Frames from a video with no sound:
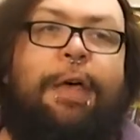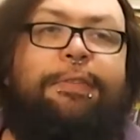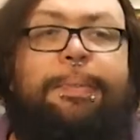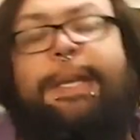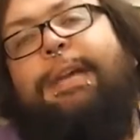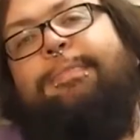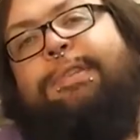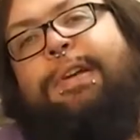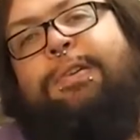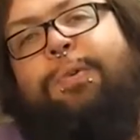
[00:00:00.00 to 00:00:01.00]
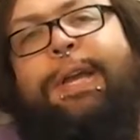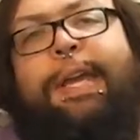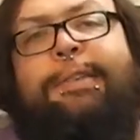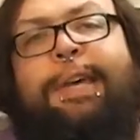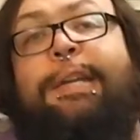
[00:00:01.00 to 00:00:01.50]
Summer Games Done Quick
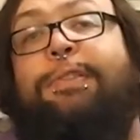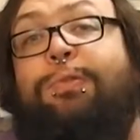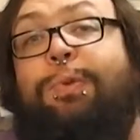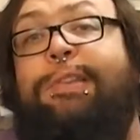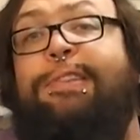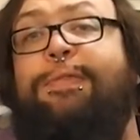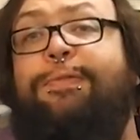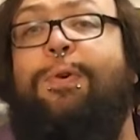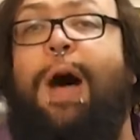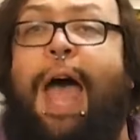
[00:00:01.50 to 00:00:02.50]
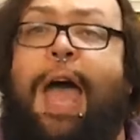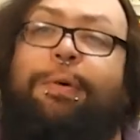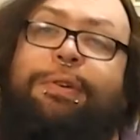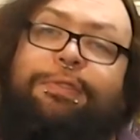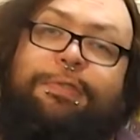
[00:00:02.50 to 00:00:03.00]
is a
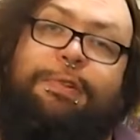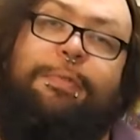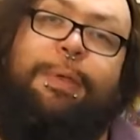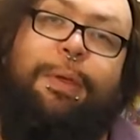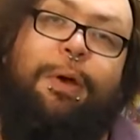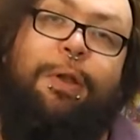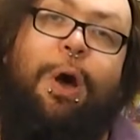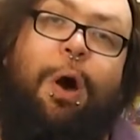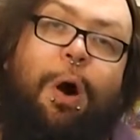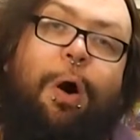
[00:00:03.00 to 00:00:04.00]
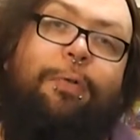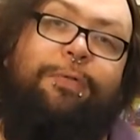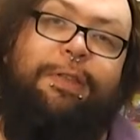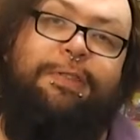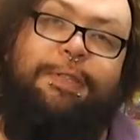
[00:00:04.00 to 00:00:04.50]
24-hour streamathon
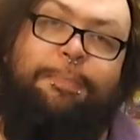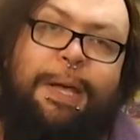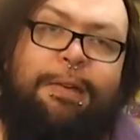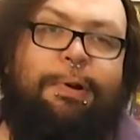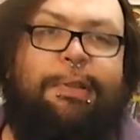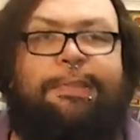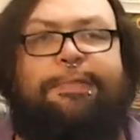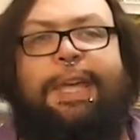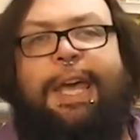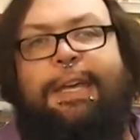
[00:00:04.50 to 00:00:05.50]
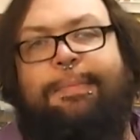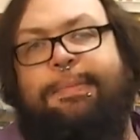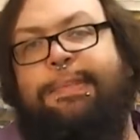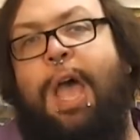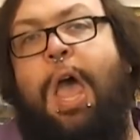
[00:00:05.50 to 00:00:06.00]
of speedruns of
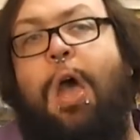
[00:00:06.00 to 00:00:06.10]
games,